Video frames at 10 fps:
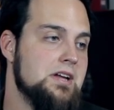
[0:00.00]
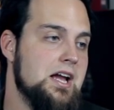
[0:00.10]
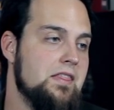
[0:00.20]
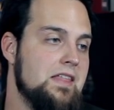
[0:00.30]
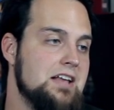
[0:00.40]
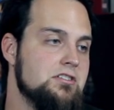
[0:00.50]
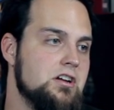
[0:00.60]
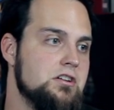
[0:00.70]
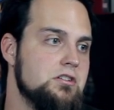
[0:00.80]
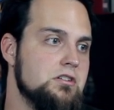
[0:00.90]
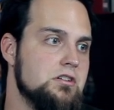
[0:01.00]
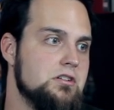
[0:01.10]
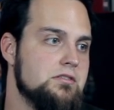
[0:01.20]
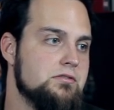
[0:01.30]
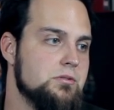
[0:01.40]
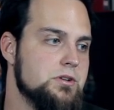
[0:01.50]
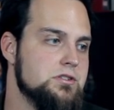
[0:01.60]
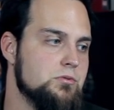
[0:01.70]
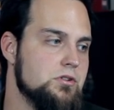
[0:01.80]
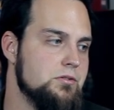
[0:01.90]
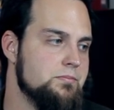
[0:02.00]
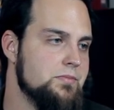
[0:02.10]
And that's not good for the rest of the world.